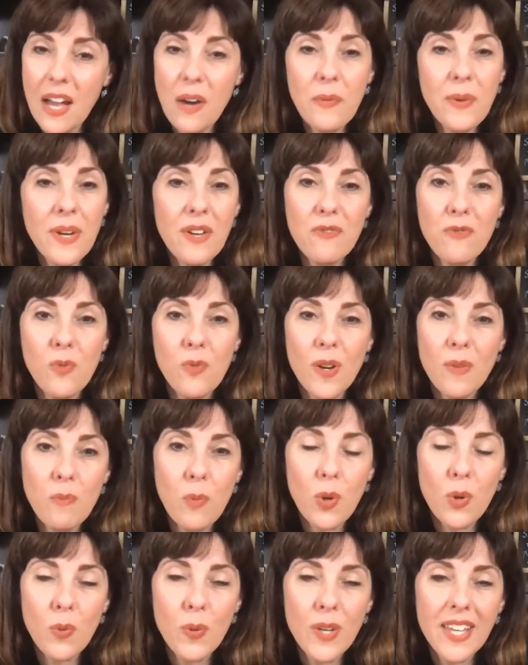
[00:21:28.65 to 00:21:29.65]
We have one
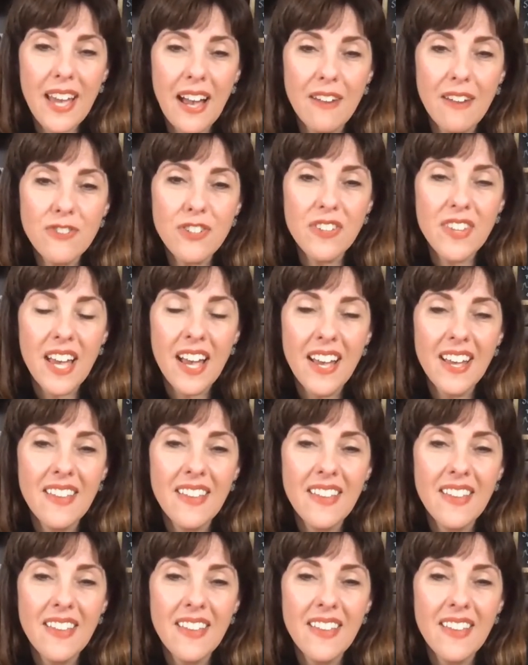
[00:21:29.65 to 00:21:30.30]
more week after that.